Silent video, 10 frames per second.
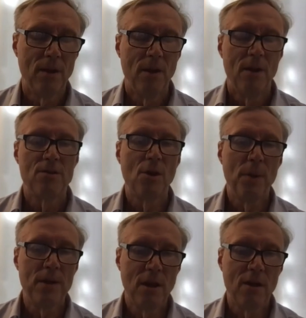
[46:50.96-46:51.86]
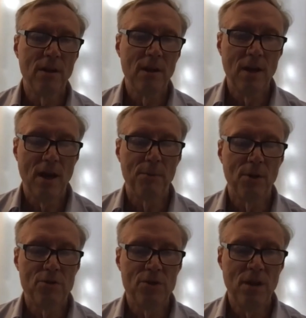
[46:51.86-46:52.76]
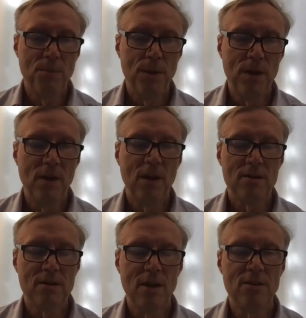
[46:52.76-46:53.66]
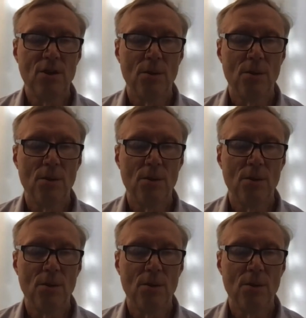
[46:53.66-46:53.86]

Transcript: So by targeting nominal GDP, in a sense,